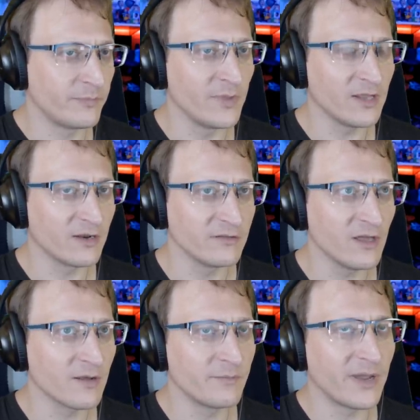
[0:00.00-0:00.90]
not a,
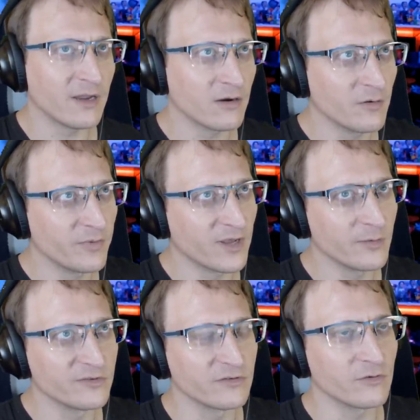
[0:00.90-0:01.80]
not a backer, but I
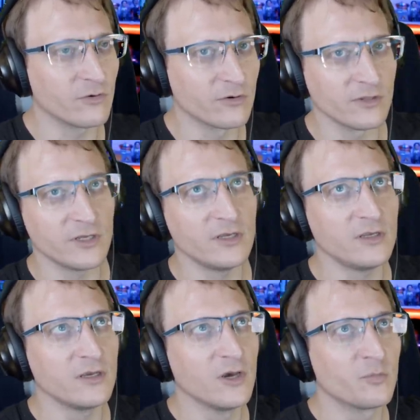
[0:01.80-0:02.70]
was an
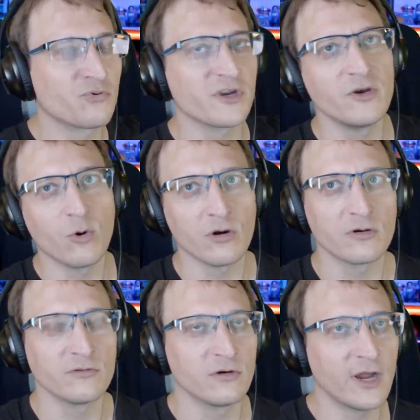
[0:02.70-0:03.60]
early
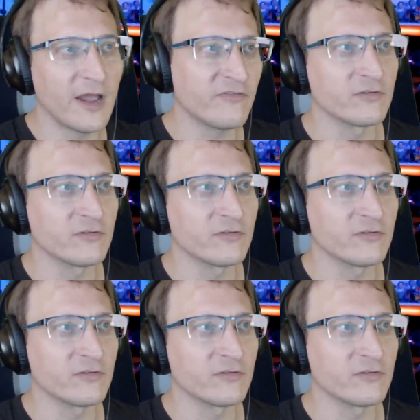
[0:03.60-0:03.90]
pre-orderer after the